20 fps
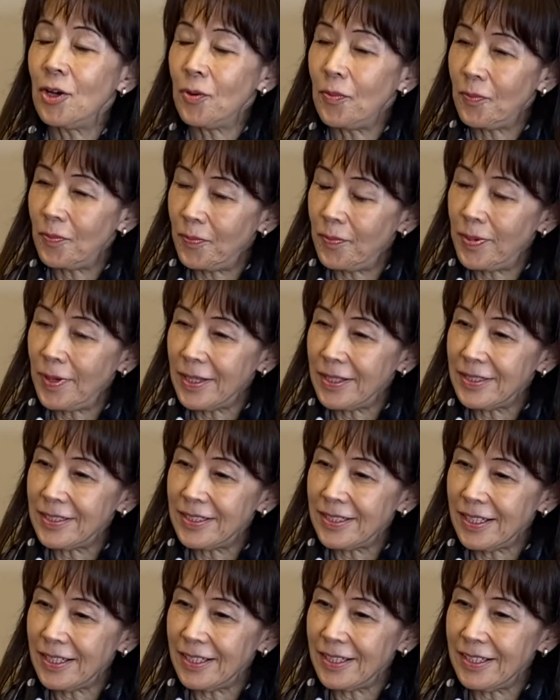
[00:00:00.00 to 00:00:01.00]
But
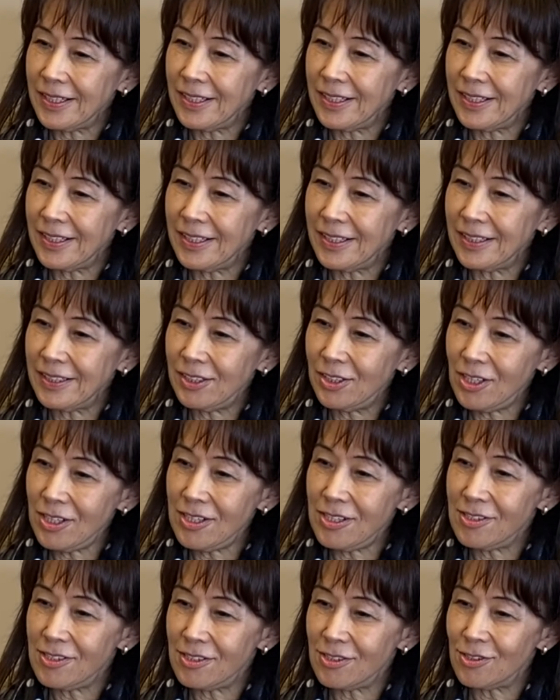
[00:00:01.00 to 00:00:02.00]

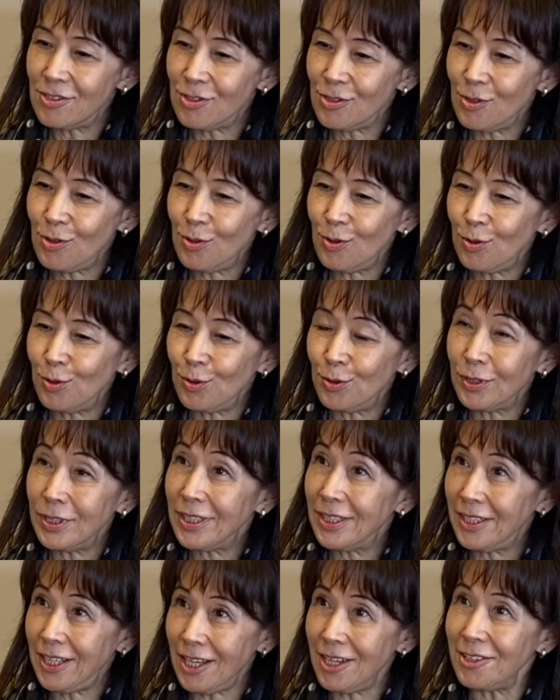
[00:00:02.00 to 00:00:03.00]
tennis is so
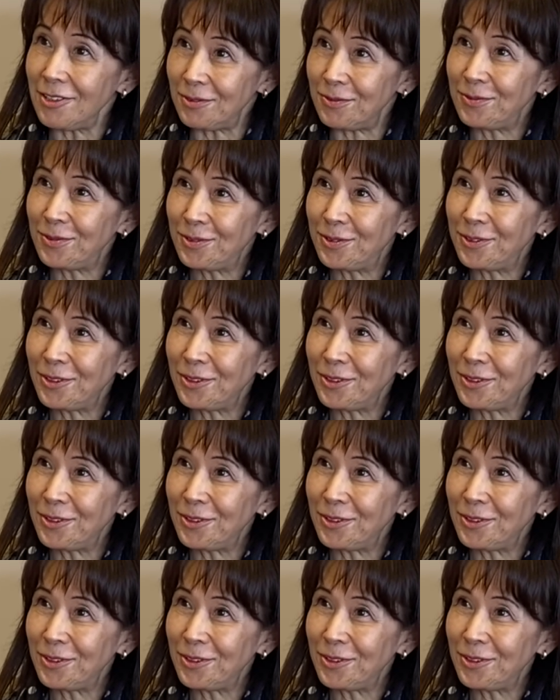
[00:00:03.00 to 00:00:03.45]
tough.